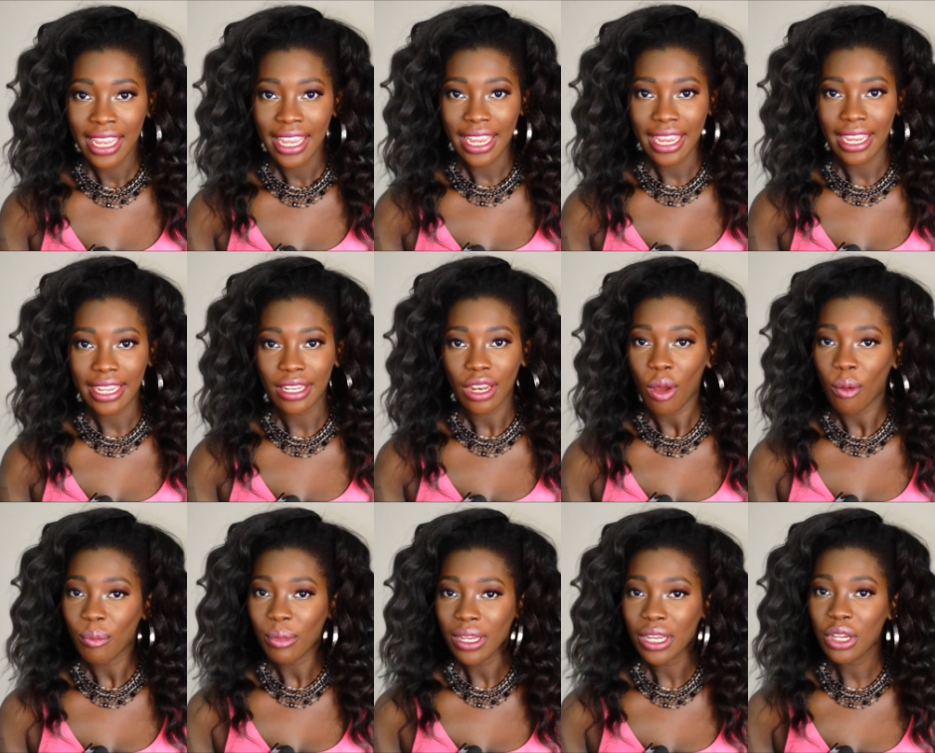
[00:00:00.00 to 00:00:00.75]
And
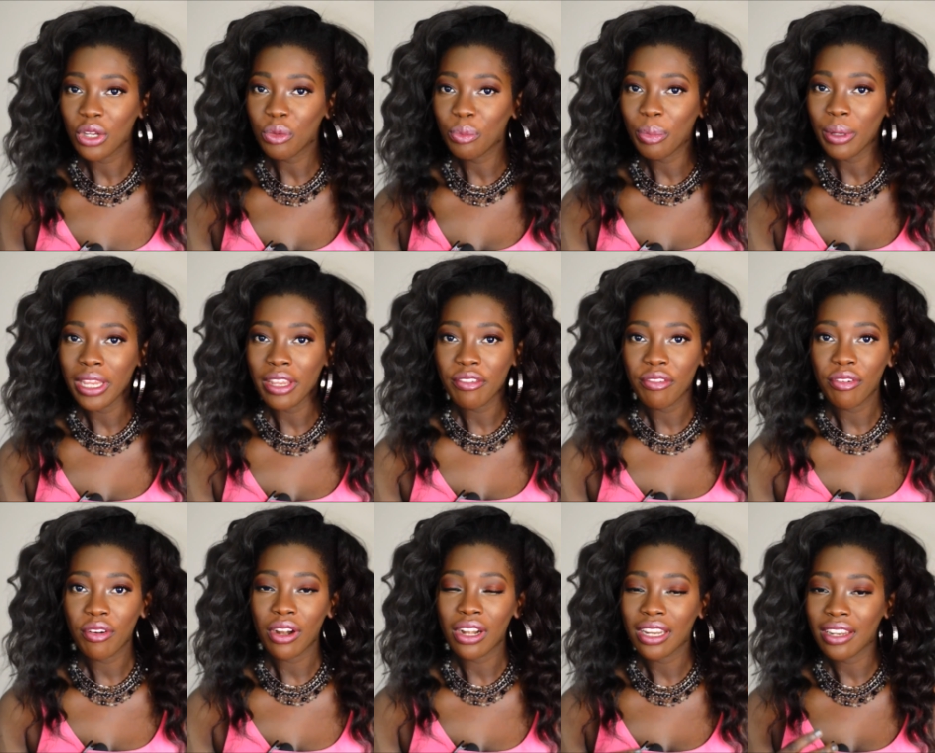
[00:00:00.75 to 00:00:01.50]
it could be
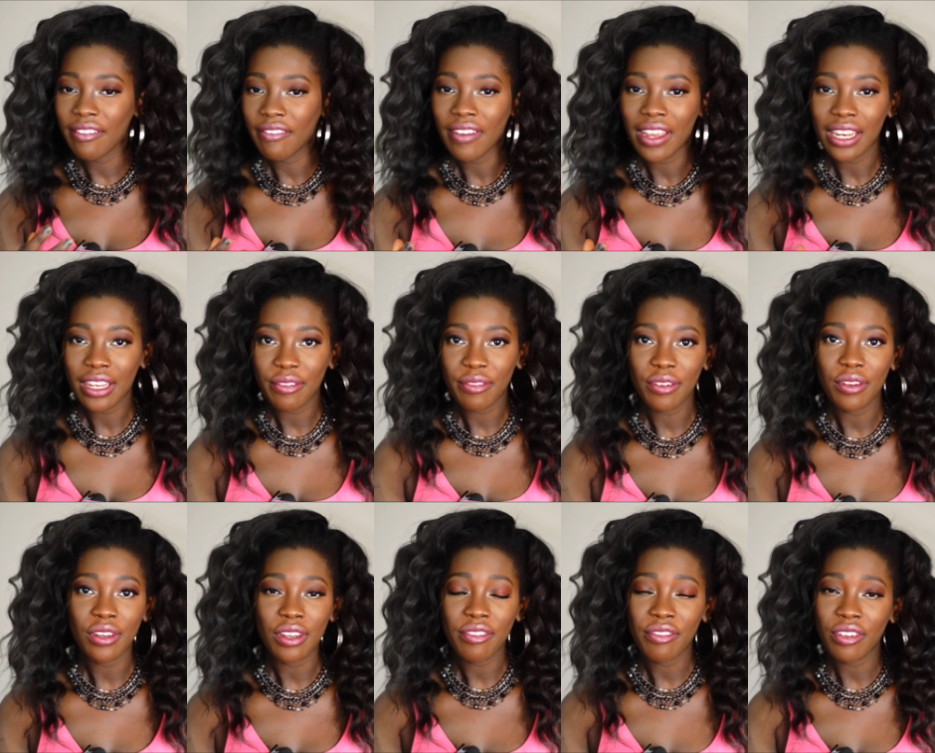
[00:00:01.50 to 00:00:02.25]
for an event,
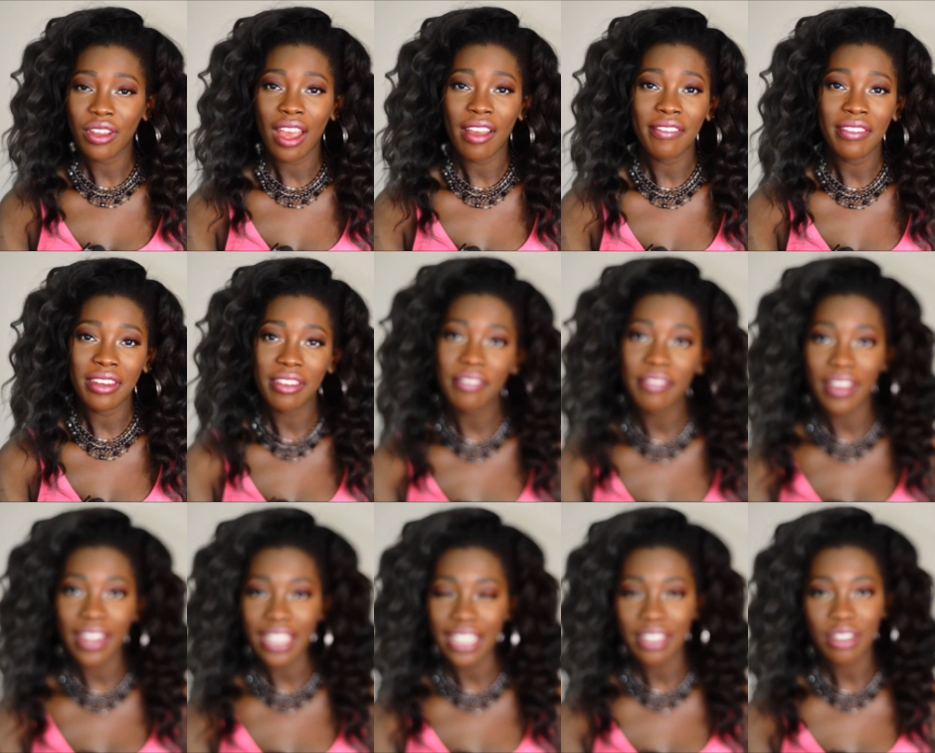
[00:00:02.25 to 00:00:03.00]
if you have an
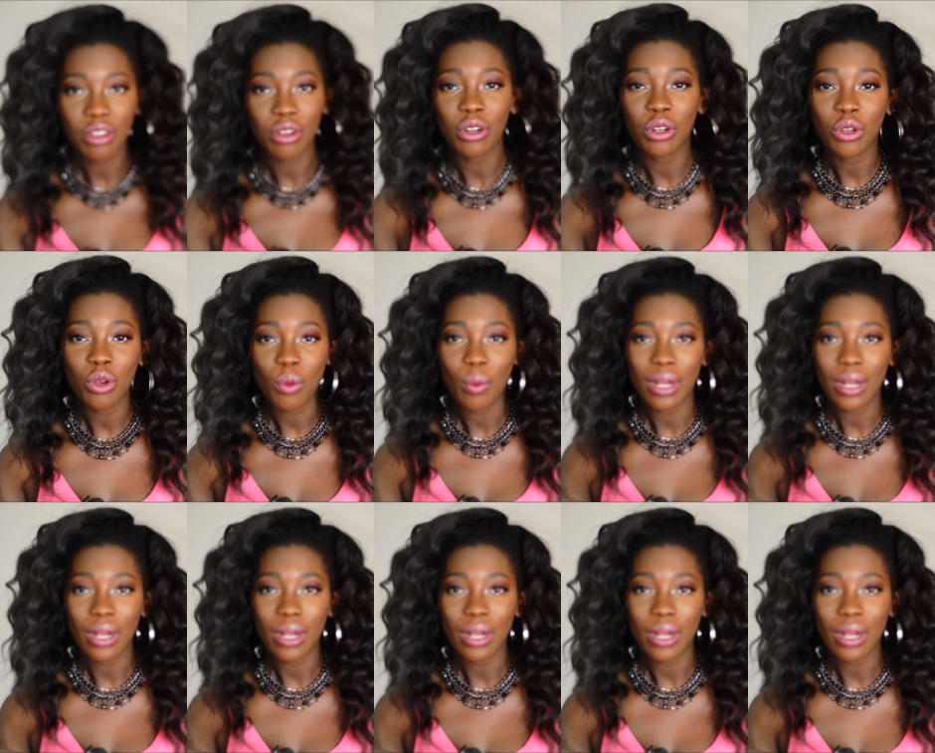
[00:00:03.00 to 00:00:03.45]
event and you don't know